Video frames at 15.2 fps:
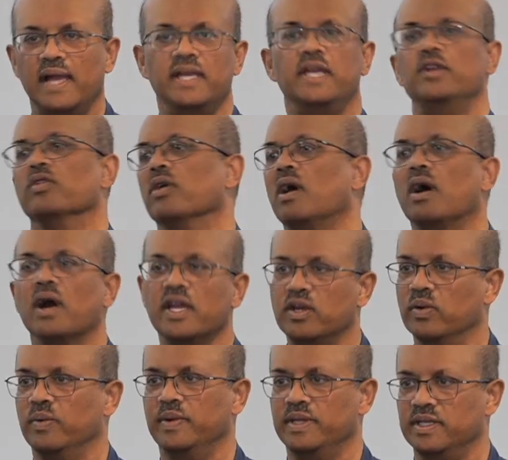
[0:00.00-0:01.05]
and yet you're
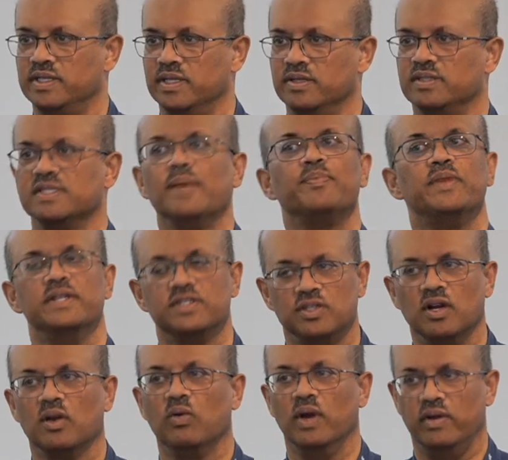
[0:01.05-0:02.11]
arguing with each other. Something
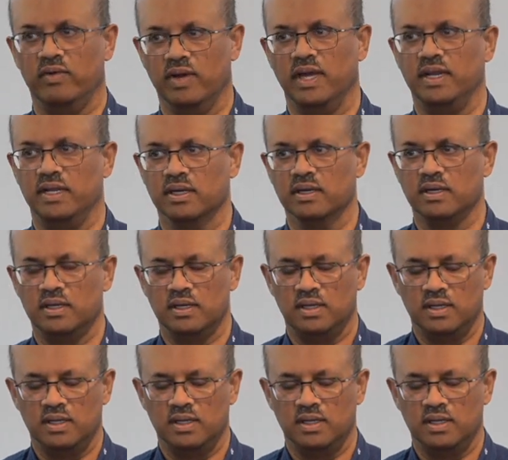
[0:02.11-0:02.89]
is not quite right here.